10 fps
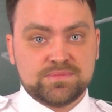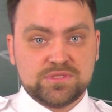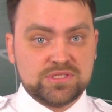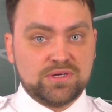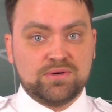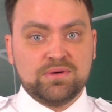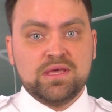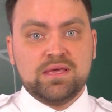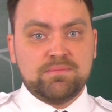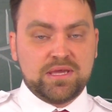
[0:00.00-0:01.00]
So,
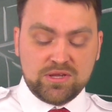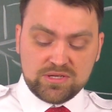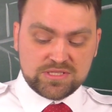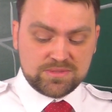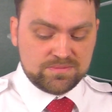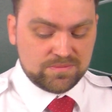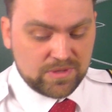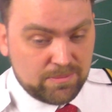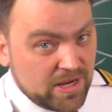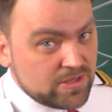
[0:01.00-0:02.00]
because
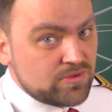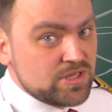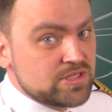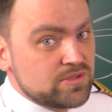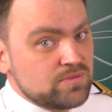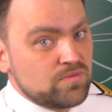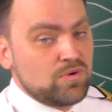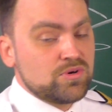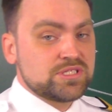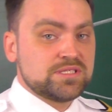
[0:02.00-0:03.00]
the main reason
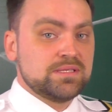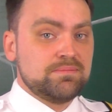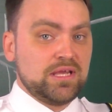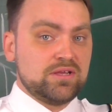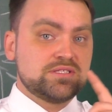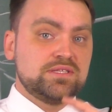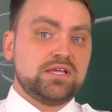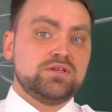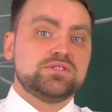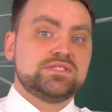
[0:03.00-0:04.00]
was because they
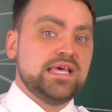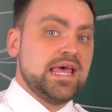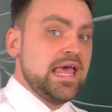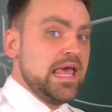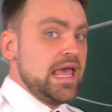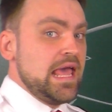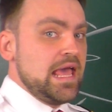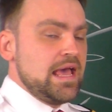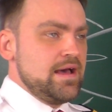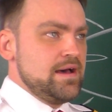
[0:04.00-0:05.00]
used the
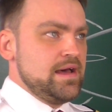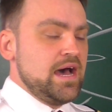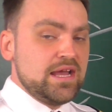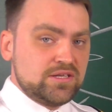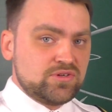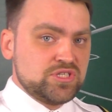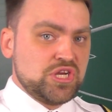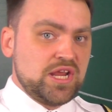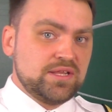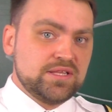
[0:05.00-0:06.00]

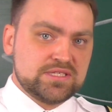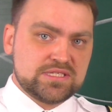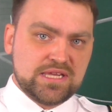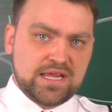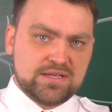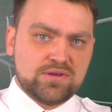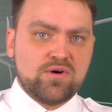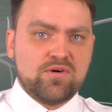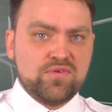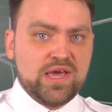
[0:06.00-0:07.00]
hydrogen instead
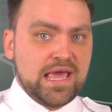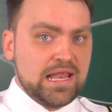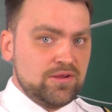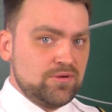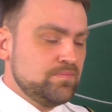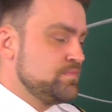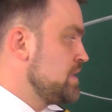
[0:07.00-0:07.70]
of helium.